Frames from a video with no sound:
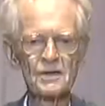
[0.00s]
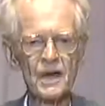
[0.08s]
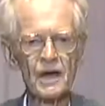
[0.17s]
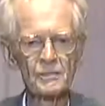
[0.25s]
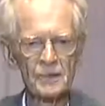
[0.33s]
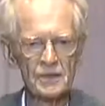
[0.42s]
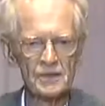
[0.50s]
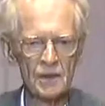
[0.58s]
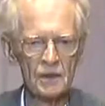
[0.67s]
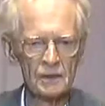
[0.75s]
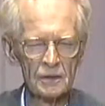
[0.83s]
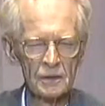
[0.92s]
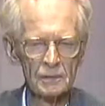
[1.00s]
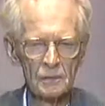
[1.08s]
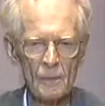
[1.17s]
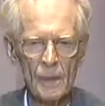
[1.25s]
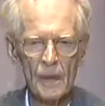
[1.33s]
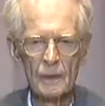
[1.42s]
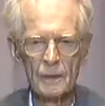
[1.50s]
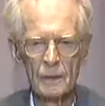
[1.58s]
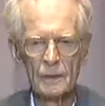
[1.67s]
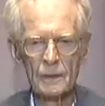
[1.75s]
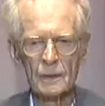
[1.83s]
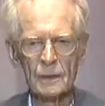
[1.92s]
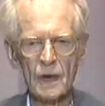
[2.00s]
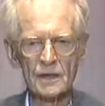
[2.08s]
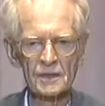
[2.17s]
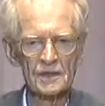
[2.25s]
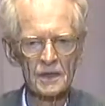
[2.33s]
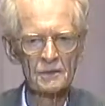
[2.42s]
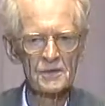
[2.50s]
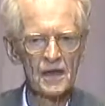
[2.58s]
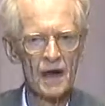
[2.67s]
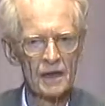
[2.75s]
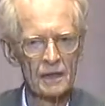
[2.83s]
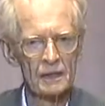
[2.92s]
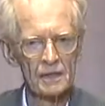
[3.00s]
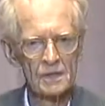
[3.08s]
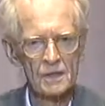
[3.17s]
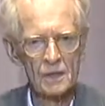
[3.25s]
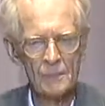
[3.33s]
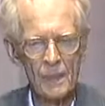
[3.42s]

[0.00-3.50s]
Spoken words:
as I'm concerned, cognitive science